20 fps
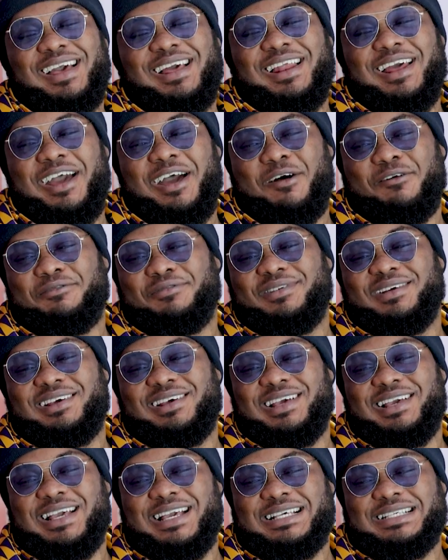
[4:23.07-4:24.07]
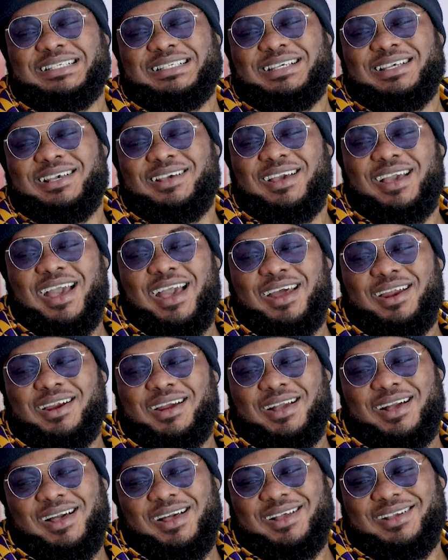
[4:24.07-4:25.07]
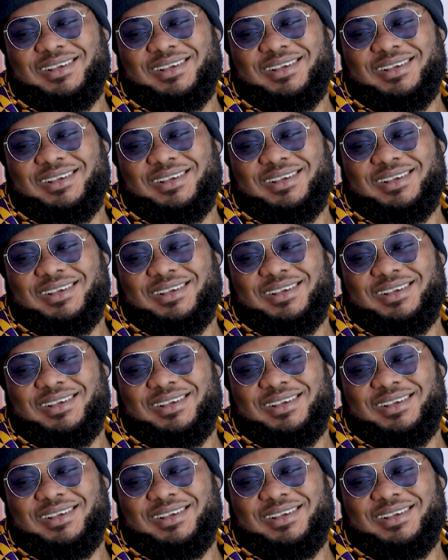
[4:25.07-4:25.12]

and I have AC, Eric.